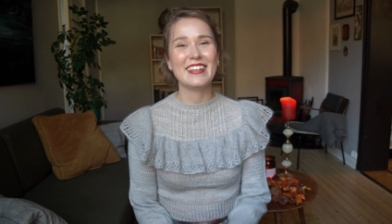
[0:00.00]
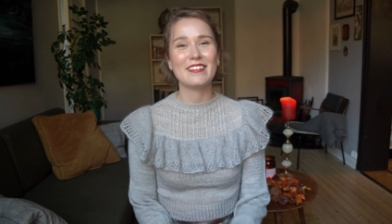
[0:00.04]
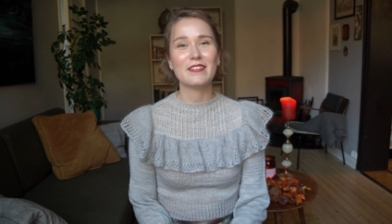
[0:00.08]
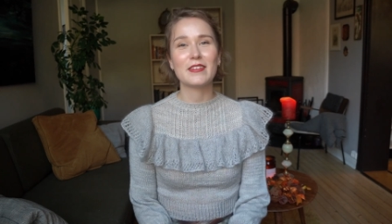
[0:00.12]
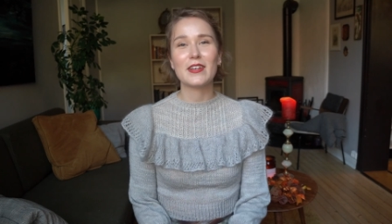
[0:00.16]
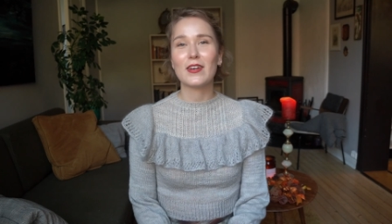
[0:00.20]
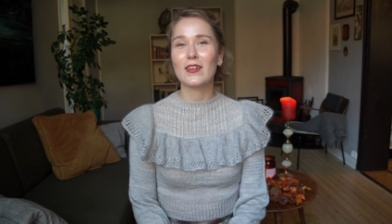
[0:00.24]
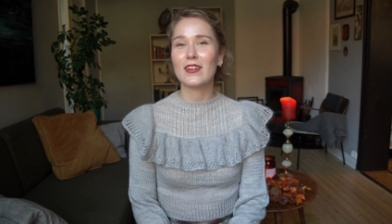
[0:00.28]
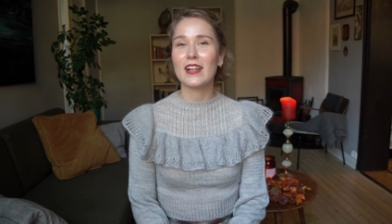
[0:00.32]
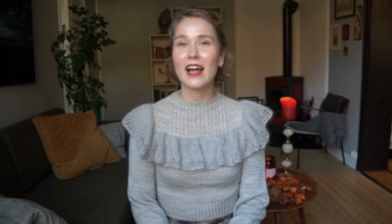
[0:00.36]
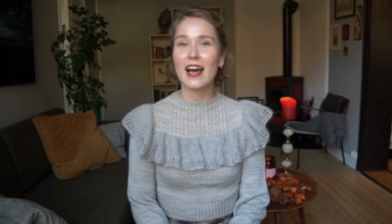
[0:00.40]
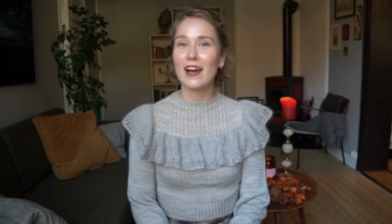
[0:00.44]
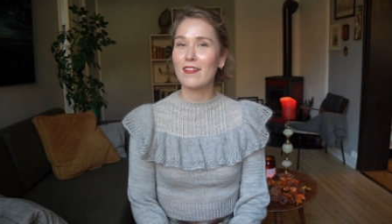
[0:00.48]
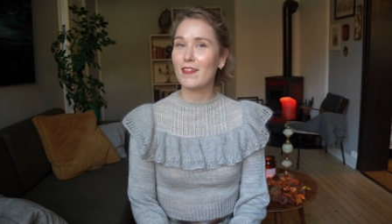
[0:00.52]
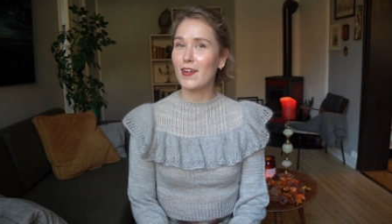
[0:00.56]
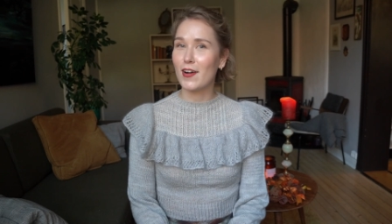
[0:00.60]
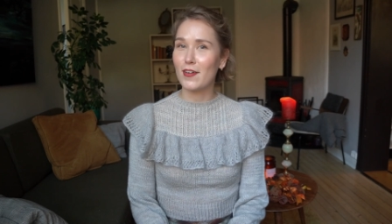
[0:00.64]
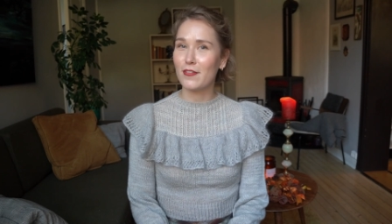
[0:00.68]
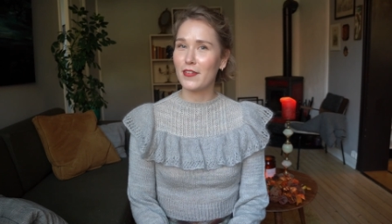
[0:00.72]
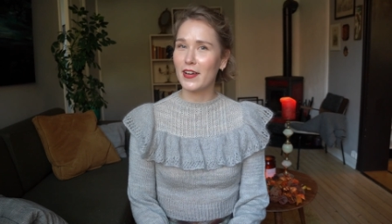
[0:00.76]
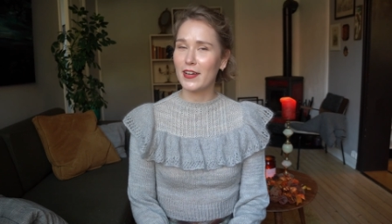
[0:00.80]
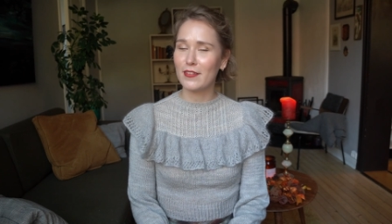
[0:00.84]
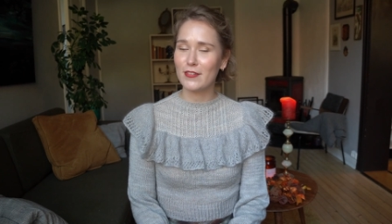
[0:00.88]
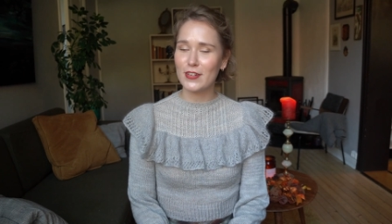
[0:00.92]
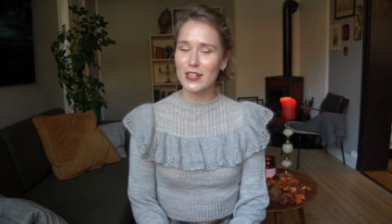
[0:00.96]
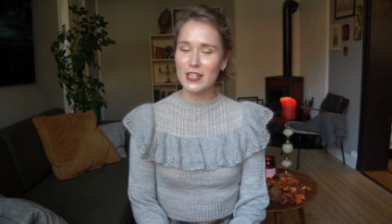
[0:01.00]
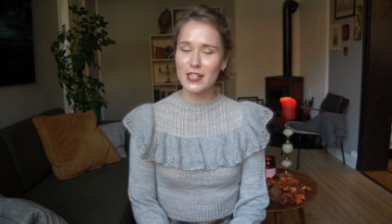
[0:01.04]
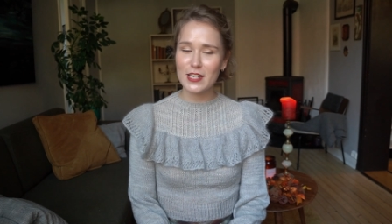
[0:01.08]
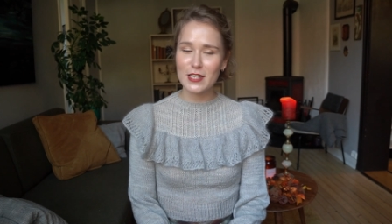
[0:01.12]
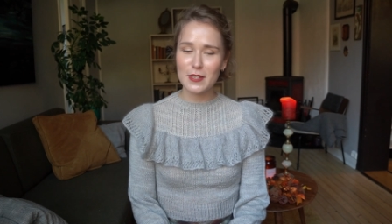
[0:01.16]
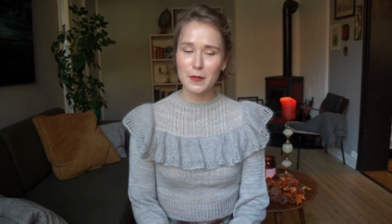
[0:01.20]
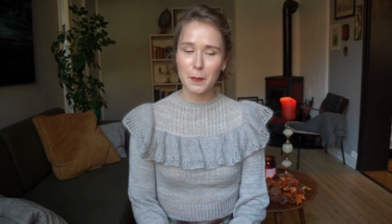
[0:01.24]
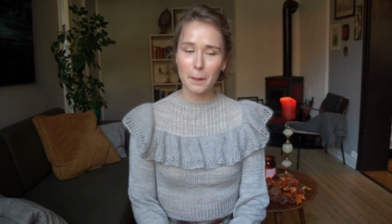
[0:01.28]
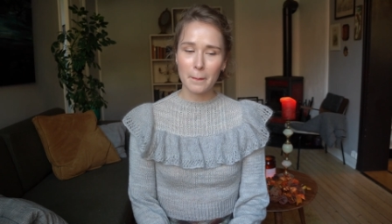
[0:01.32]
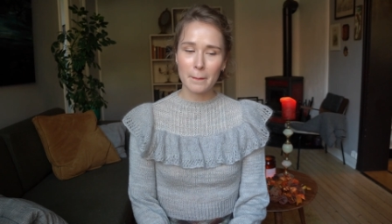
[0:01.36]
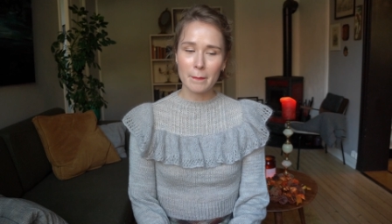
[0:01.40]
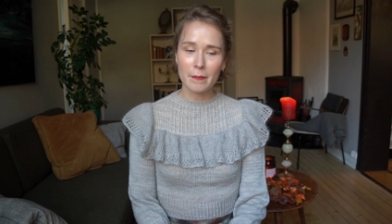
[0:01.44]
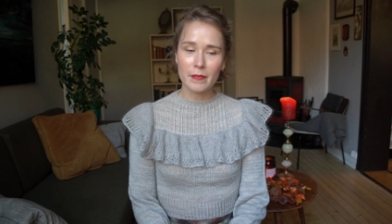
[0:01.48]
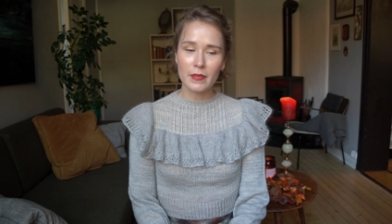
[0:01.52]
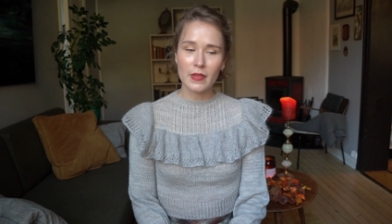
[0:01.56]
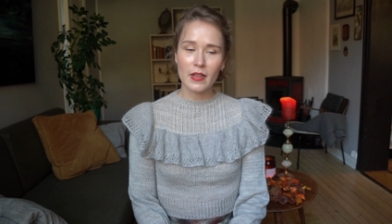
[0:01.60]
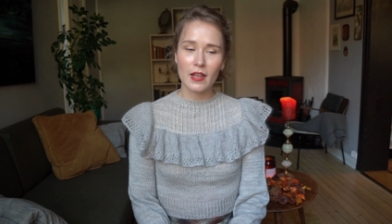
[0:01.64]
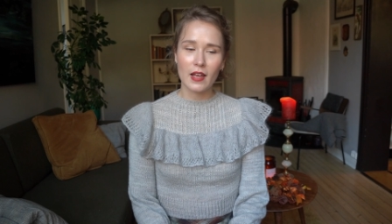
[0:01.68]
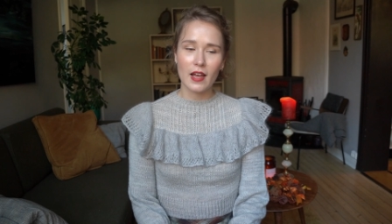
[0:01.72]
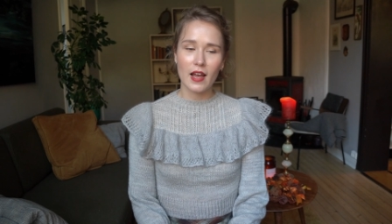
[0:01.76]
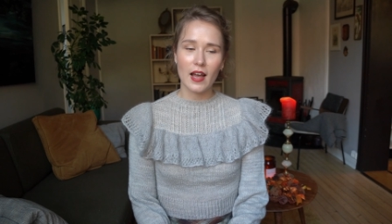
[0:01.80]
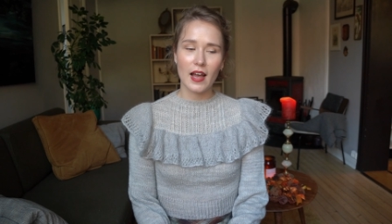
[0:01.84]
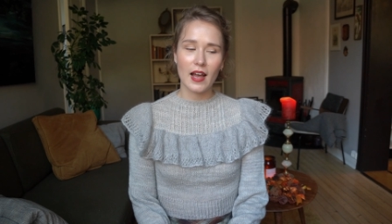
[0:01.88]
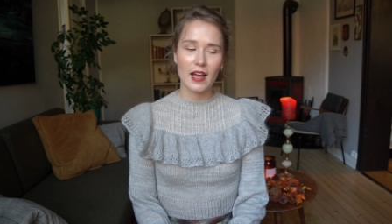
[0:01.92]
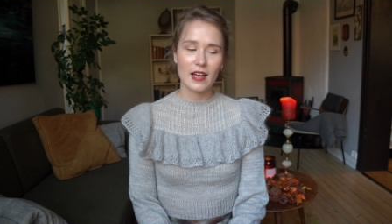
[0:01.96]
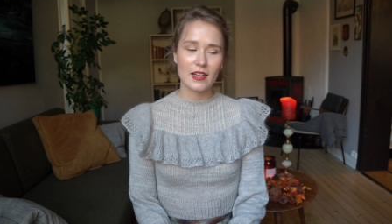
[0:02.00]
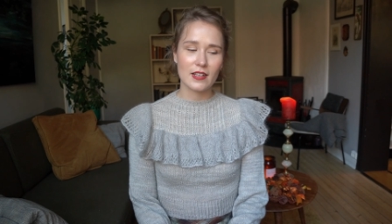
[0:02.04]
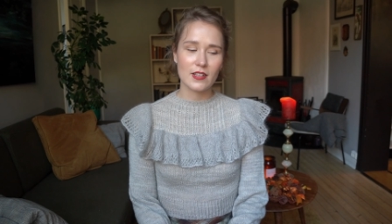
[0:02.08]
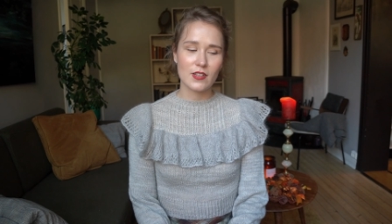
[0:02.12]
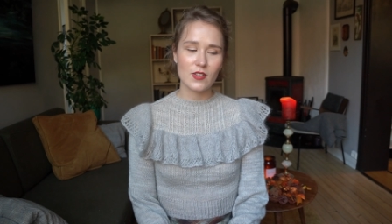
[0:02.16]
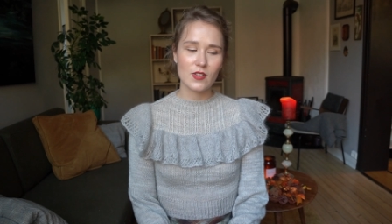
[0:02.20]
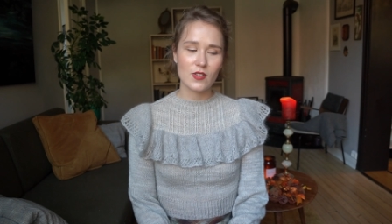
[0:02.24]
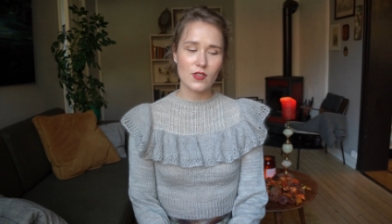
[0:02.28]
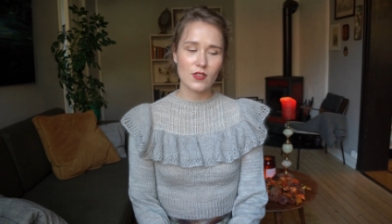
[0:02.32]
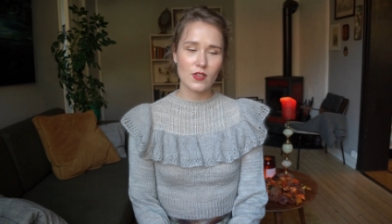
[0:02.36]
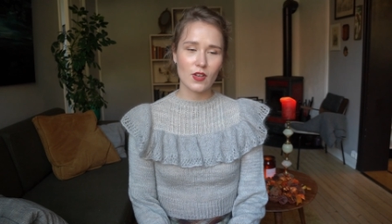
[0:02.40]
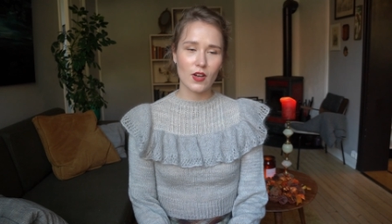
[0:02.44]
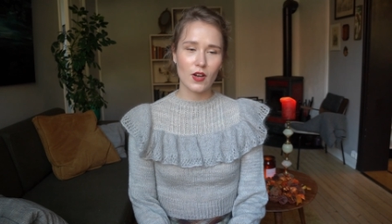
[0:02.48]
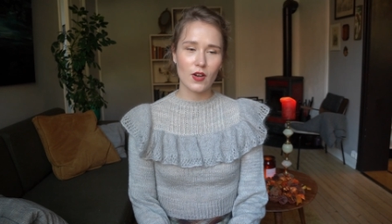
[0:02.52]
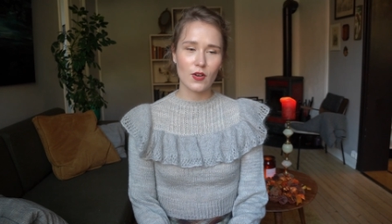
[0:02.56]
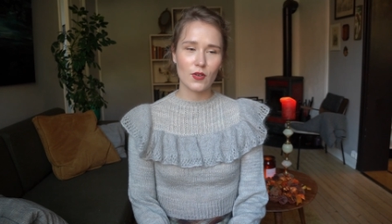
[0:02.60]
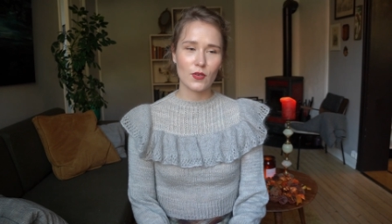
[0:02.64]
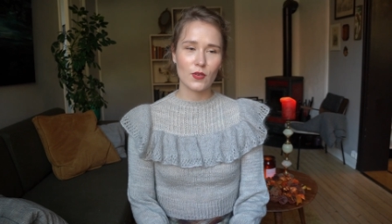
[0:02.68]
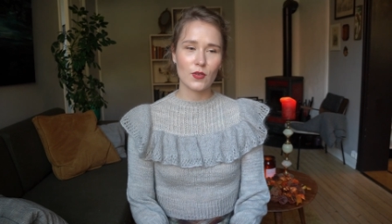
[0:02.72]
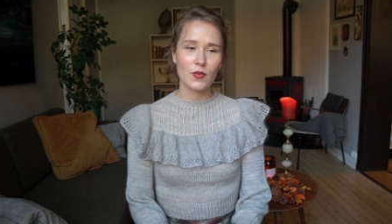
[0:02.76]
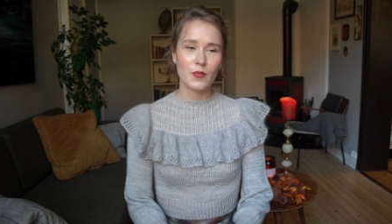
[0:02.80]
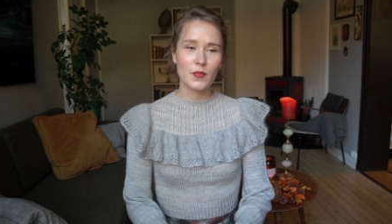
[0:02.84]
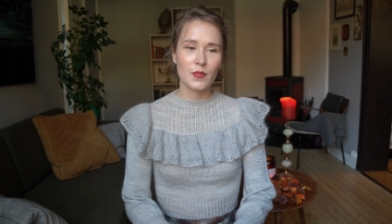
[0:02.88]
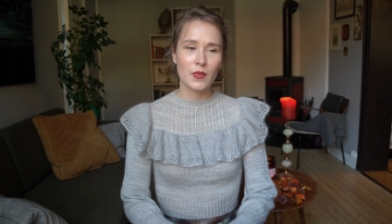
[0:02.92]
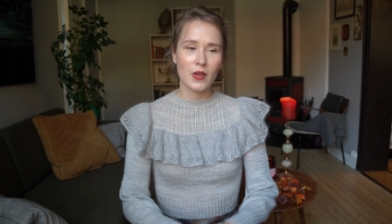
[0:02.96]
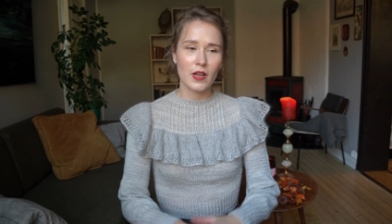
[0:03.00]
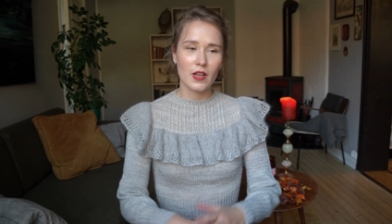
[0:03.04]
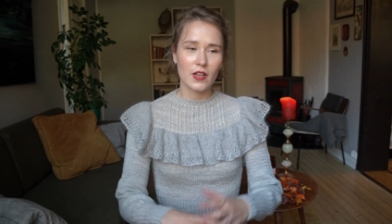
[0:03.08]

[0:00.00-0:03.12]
We all have our favourites, and so